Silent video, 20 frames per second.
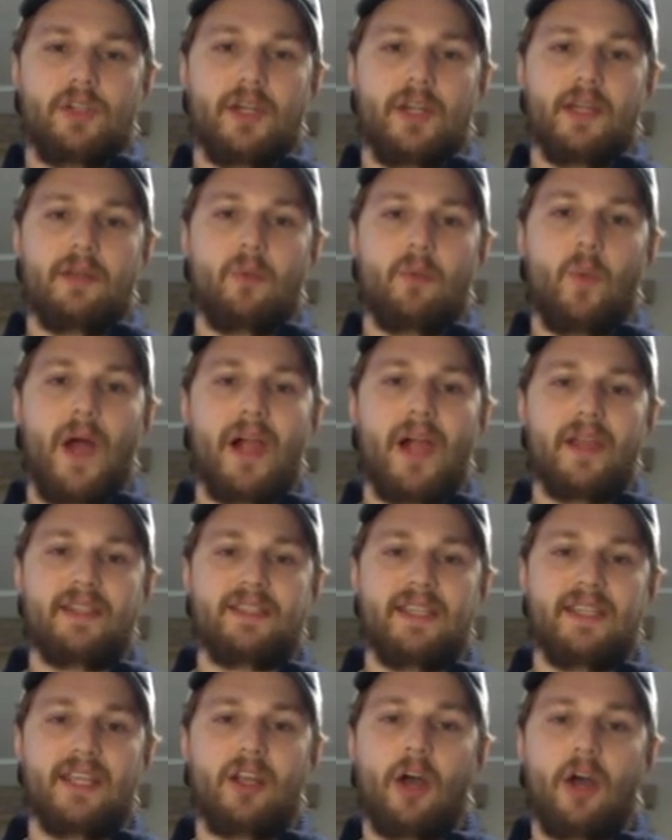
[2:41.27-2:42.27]
while it's
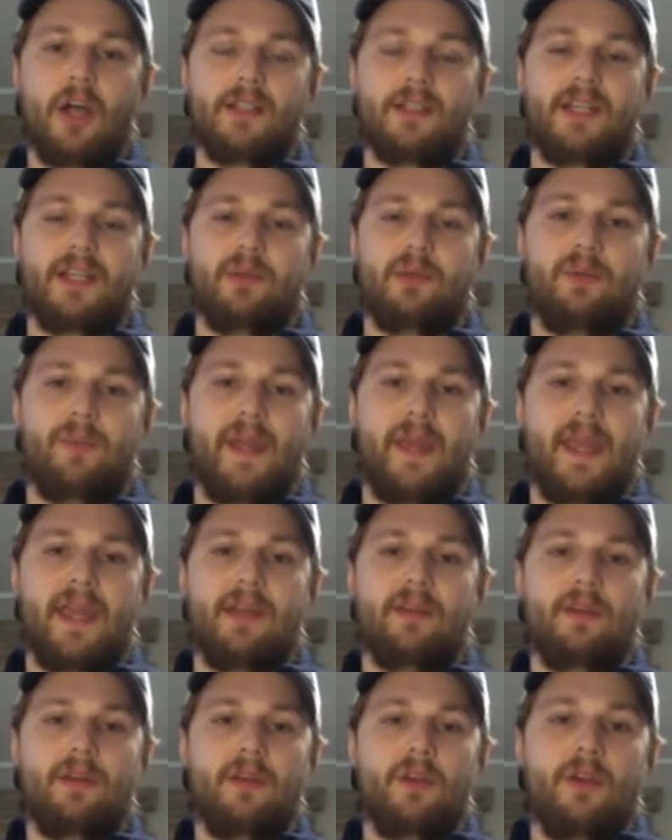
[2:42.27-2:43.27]
in contact with my hand
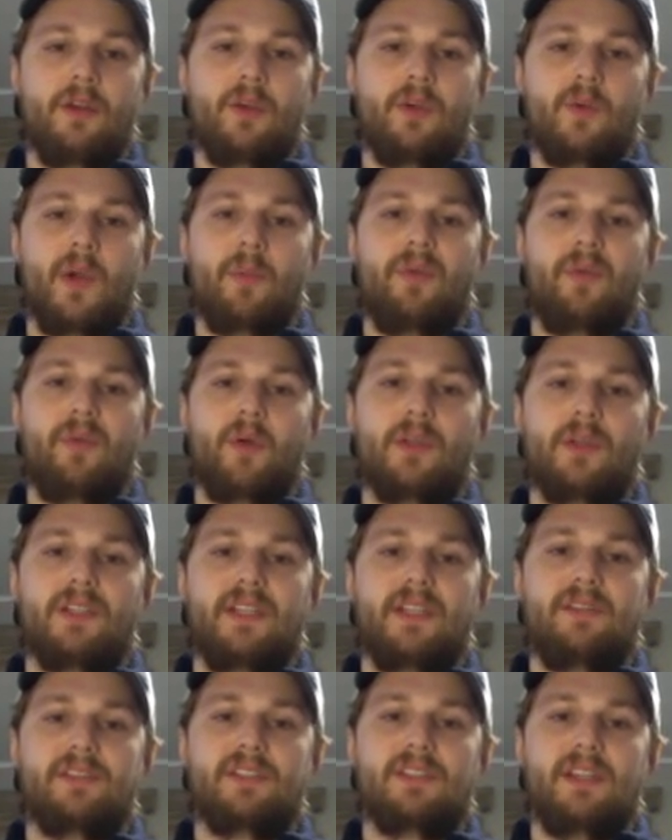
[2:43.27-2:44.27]
right before it
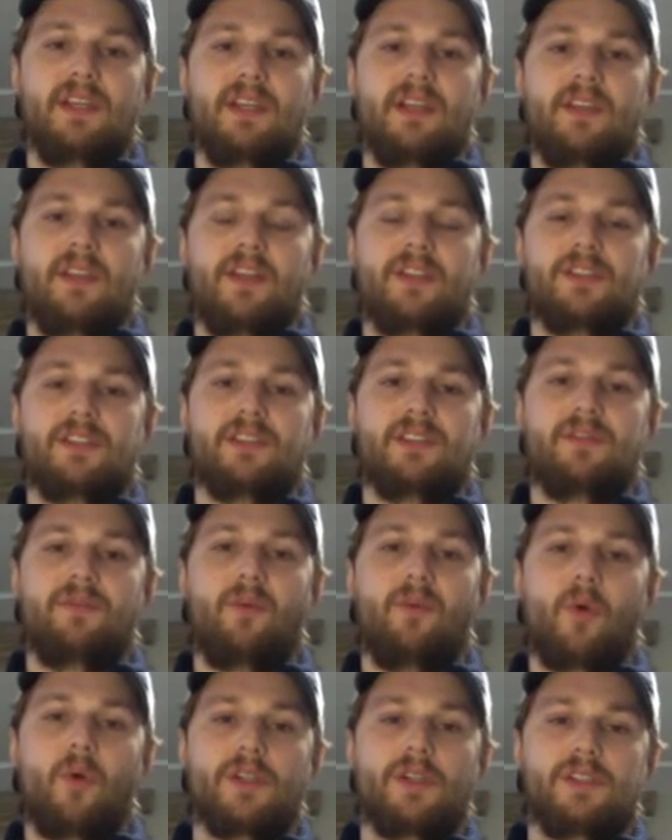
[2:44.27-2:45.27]
leaves, there's this
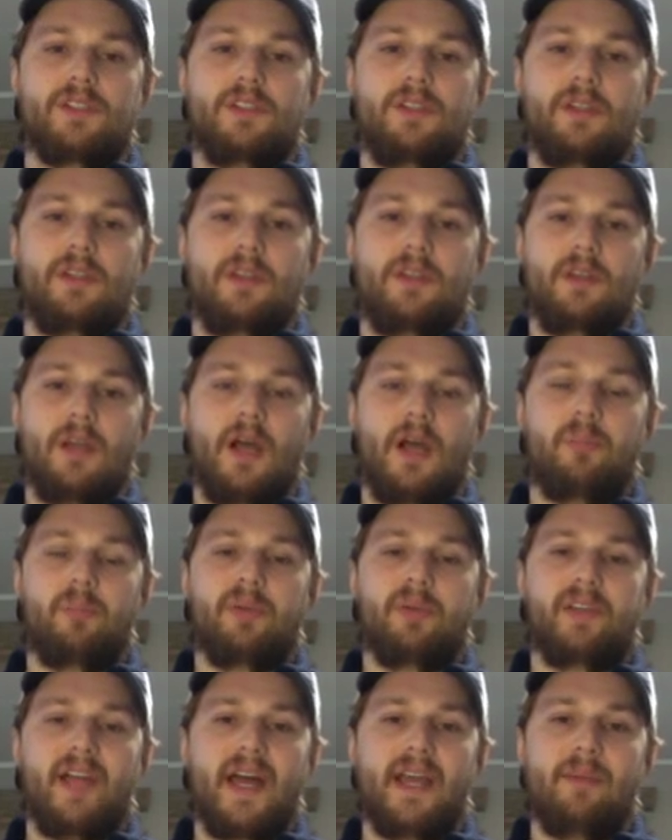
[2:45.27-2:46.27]
force
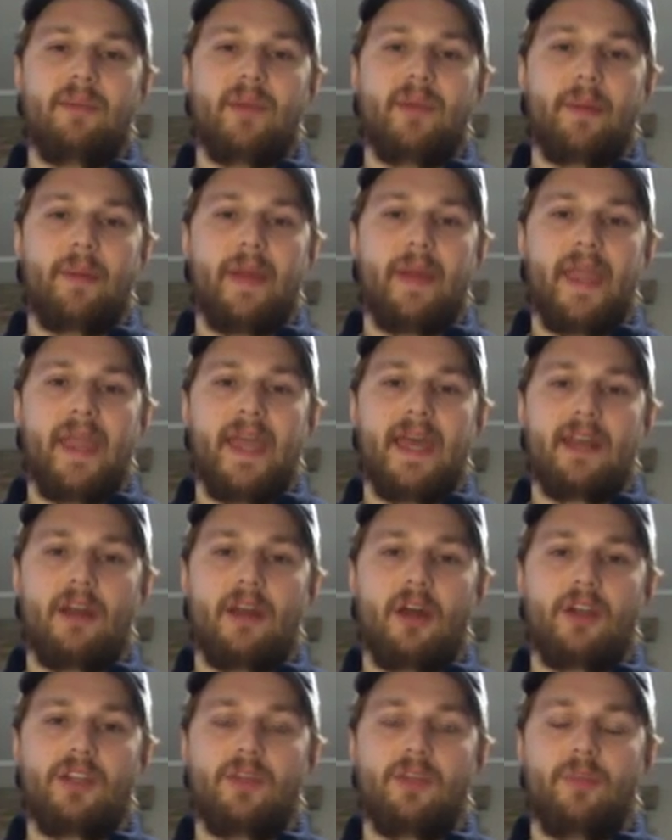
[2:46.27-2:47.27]
applied by my hand
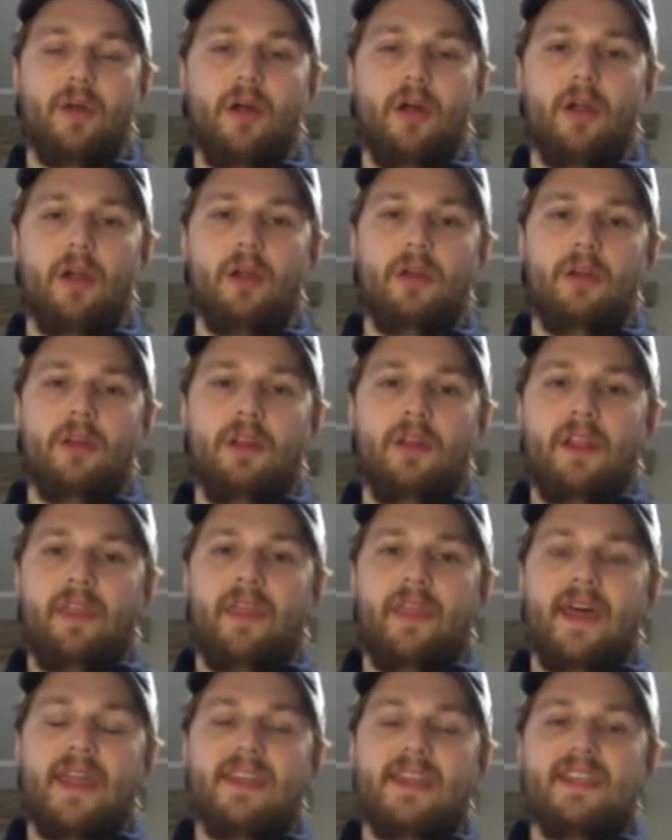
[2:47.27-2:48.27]
onto the ball
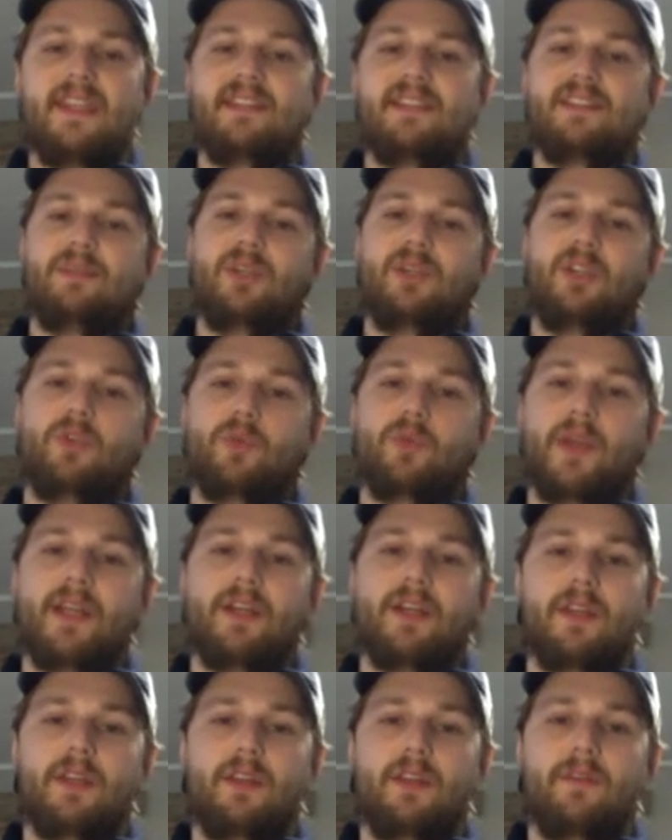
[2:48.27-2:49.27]
that needs to be
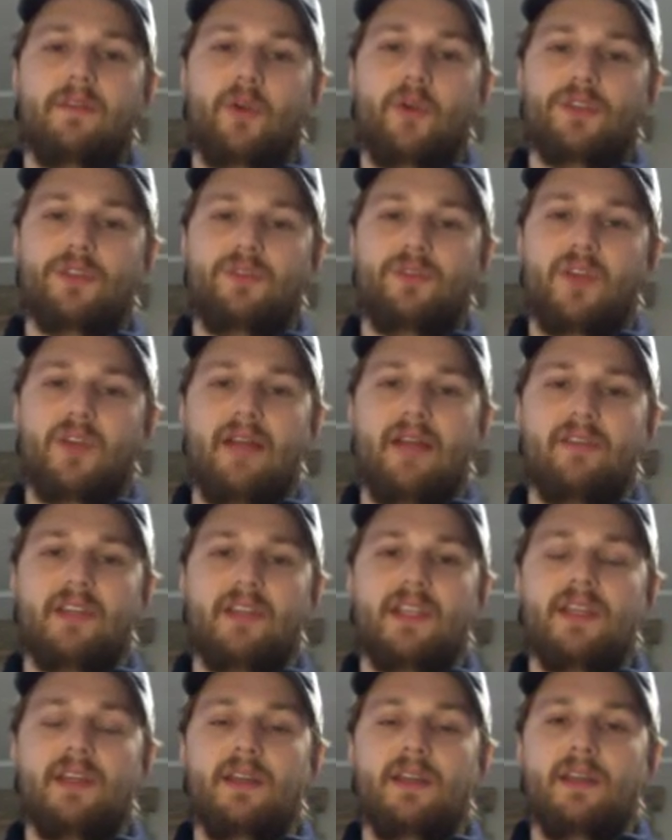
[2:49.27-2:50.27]
greater than the force of
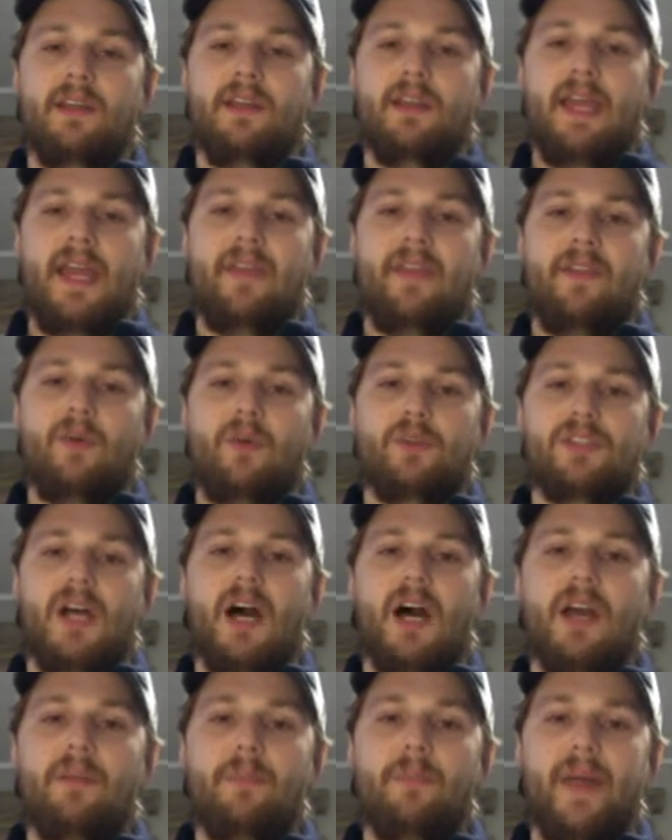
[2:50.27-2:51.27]
gravity, and those
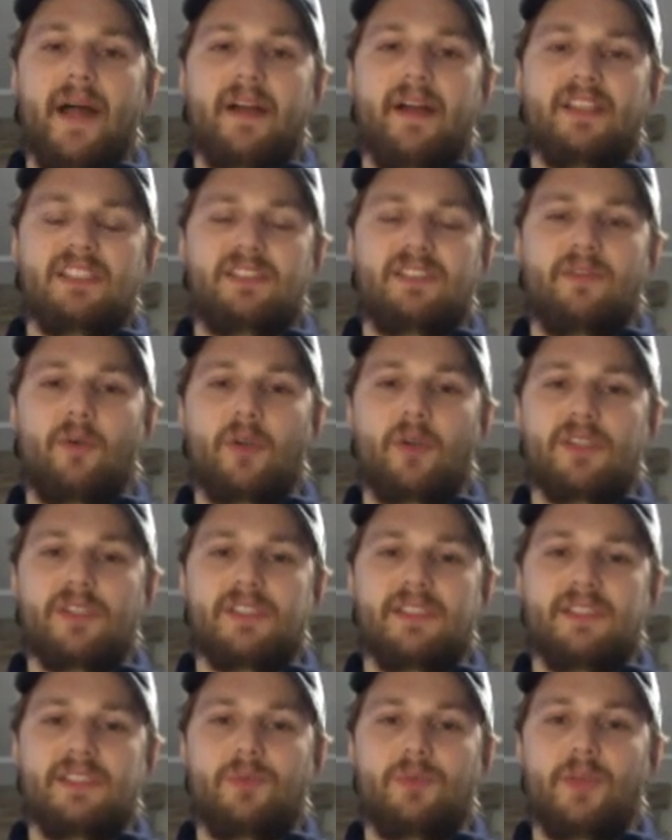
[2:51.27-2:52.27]
unbalanced
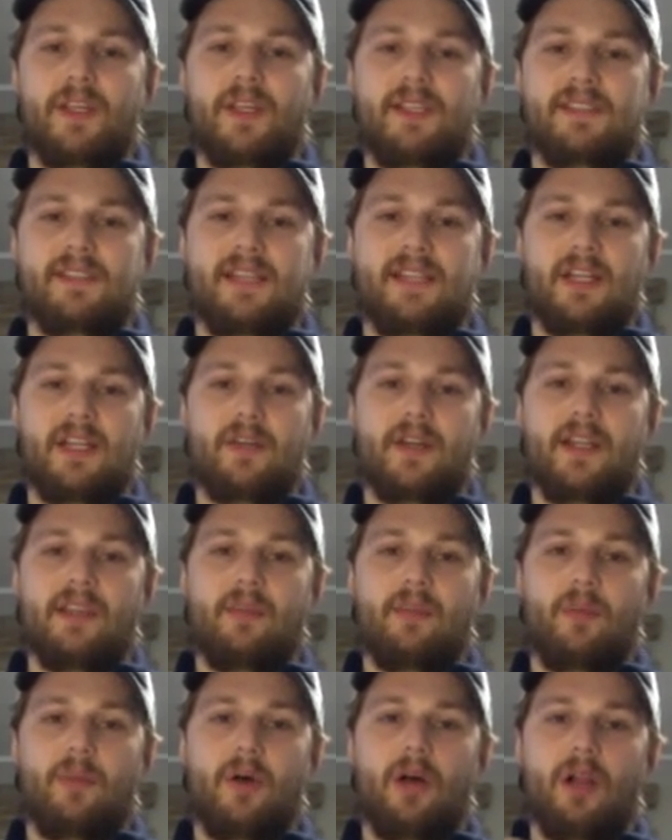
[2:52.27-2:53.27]
forces will accelerate the
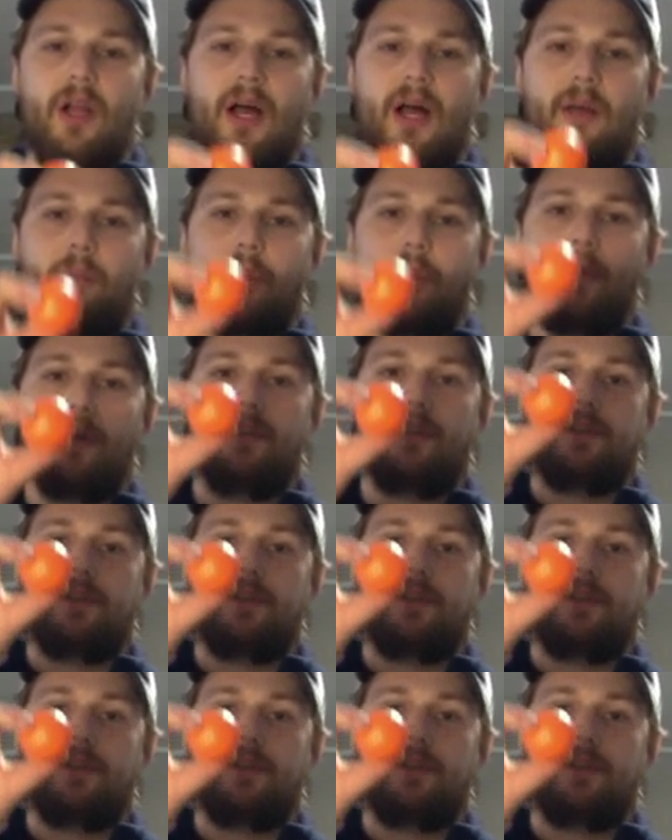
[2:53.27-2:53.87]
ball upwards,